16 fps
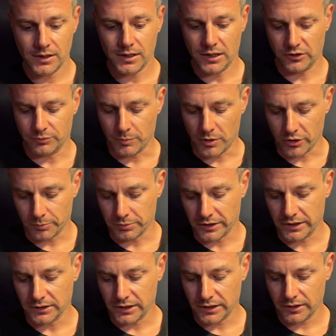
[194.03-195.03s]
A smaller
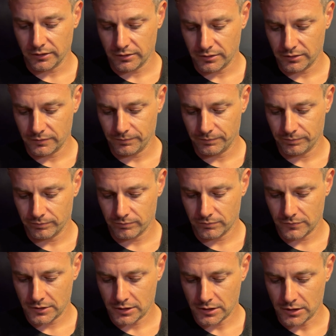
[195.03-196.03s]
blade length,
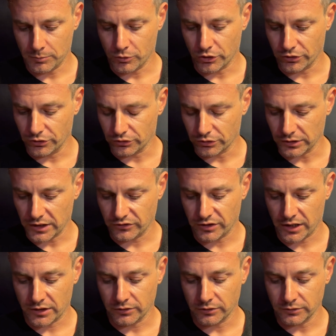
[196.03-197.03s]
a more neutralized
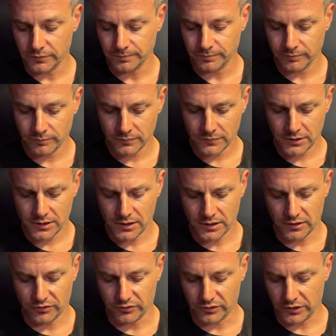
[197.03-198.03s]
handle,
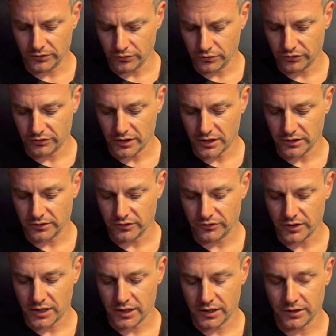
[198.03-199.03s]
and a sleek new aesthetic
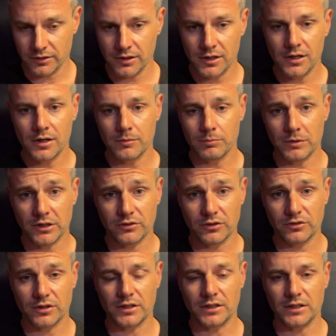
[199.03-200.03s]
design makes
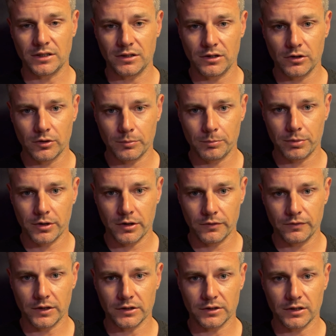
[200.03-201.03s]
this a near
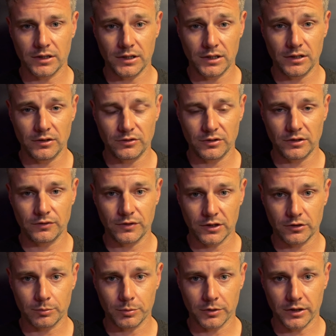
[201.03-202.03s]
perfect EDC
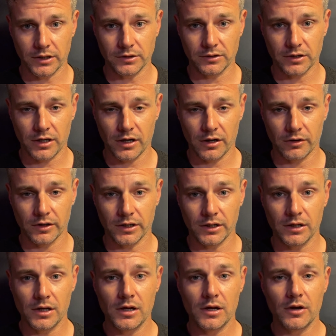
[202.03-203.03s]
fixed blade to carry
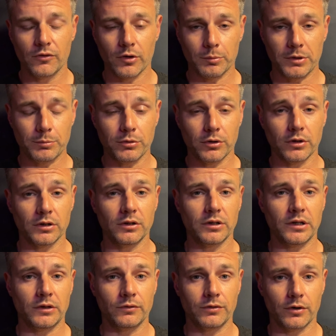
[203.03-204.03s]
for people who are
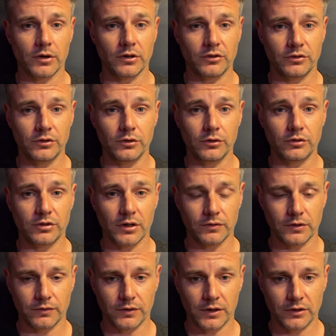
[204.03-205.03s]
looking for a new
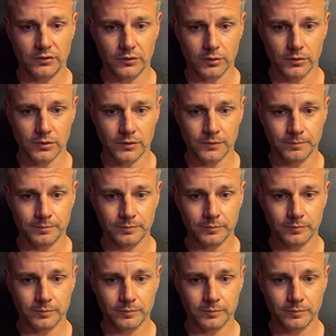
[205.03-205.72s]
self-defense tool.